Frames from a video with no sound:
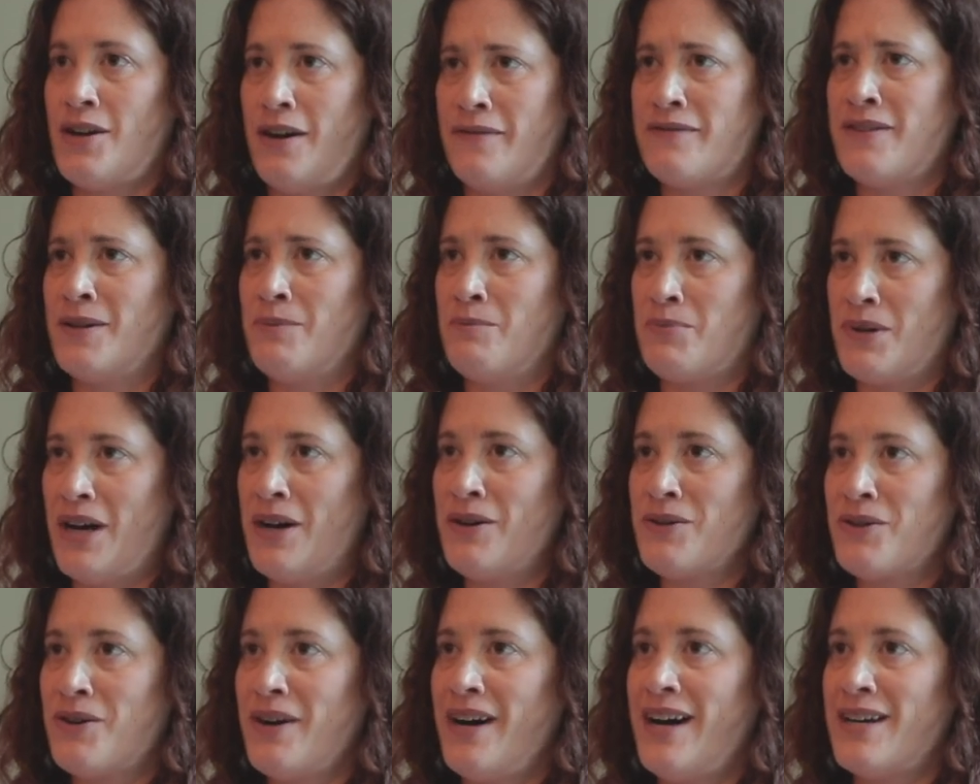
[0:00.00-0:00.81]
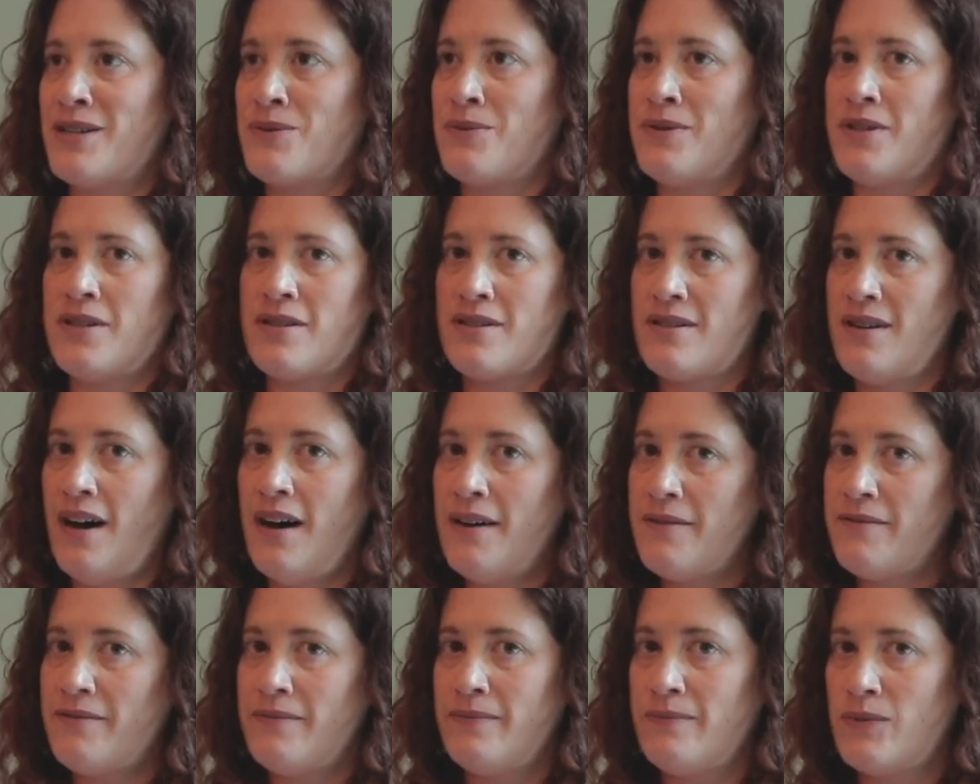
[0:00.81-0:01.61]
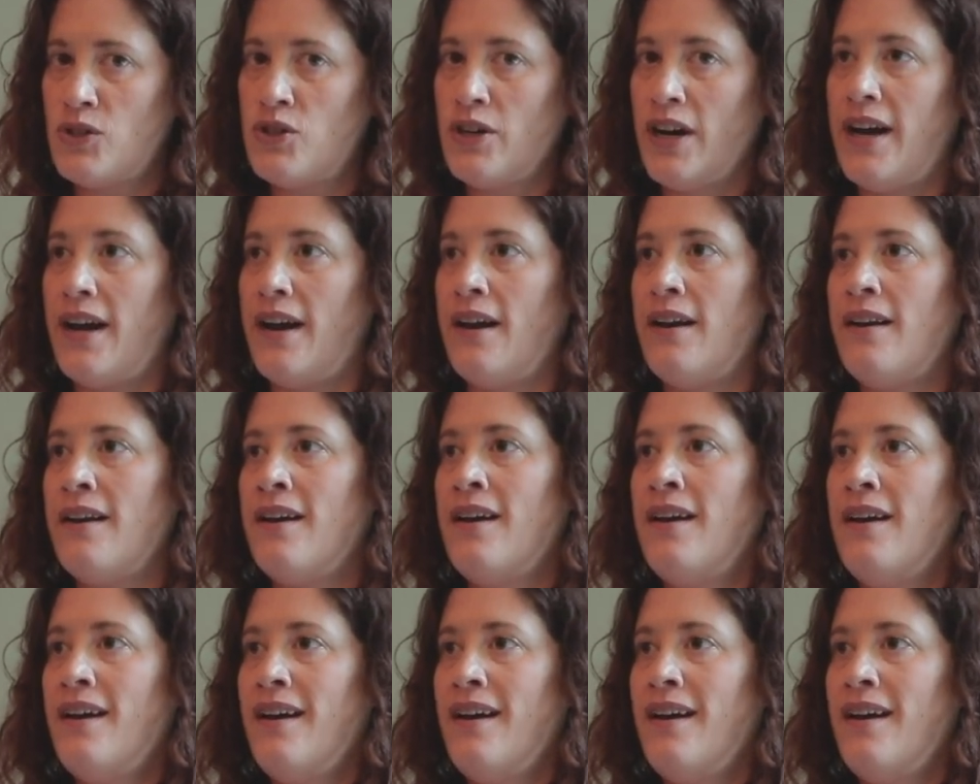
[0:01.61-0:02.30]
often brown grass, which is not great,